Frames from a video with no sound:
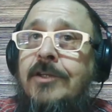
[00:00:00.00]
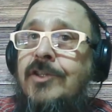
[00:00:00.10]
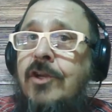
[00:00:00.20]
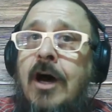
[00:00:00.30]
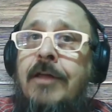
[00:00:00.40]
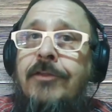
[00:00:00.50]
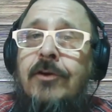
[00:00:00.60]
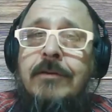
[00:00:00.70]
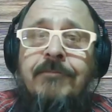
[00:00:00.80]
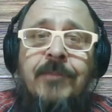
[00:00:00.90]
is an
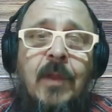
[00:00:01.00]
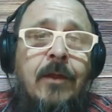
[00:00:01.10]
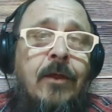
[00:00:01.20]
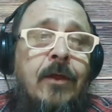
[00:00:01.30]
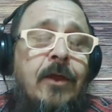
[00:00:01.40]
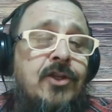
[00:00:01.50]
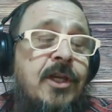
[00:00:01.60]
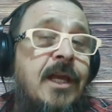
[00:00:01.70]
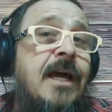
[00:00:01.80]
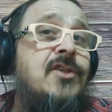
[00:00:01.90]
author.
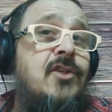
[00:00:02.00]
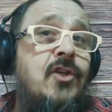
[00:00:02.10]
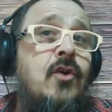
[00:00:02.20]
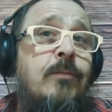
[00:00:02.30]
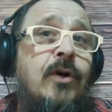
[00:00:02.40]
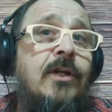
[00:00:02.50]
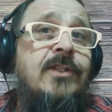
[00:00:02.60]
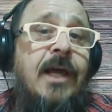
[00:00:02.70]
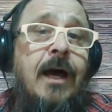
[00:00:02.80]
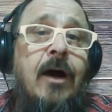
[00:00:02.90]
She has 2
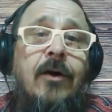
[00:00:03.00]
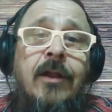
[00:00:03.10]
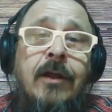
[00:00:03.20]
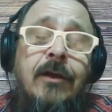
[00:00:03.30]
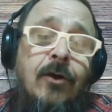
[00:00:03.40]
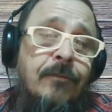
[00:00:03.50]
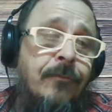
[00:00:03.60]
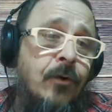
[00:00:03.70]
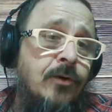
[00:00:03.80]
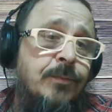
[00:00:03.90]
books out. Her
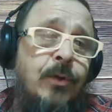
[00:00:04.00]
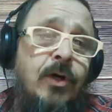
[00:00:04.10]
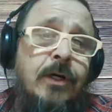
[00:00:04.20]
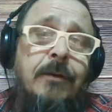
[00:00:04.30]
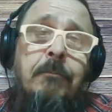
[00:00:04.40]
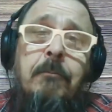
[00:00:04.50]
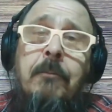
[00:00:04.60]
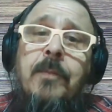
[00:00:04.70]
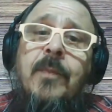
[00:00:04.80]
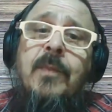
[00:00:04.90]
first book,
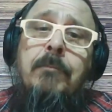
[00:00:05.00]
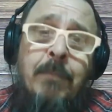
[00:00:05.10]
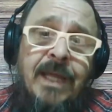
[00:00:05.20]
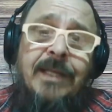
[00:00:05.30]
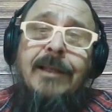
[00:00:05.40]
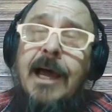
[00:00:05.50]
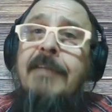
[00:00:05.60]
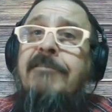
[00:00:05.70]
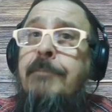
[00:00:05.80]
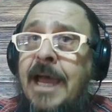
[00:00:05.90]

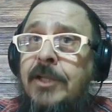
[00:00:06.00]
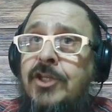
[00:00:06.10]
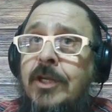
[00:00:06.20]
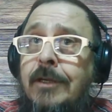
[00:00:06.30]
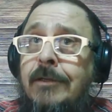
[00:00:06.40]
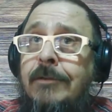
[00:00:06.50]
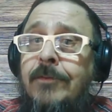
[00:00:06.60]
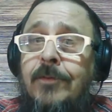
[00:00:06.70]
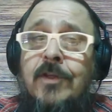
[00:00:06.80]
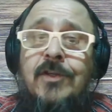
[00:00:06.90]
Midlife Magic.
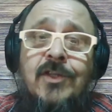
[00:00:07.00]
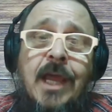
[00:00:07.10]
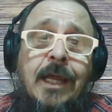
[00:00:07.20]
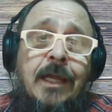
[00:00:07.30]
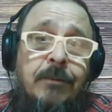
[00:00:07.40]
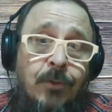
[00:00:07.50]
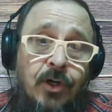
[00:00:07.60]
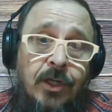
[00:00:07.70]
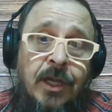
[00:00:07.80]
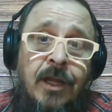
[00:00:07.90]
The second
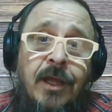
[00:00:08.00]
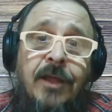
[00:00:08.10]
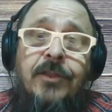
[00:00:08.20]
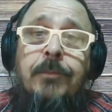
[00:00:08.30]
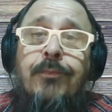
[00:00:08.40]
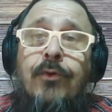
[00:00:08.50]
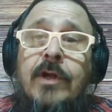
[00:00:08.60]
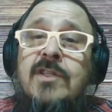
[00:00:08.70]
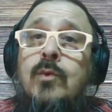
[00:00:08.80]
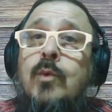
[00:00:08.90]
book, The
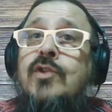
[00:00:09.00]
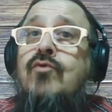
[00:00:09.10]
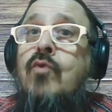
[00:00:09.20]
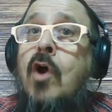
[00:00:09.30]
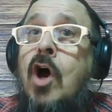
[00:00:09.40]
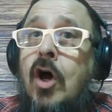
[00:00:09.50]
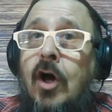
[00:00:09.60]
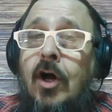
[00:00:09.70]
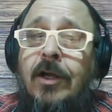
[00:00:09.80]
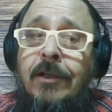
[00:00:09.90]
Prince Was
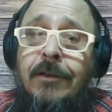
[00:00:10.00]
Wrong.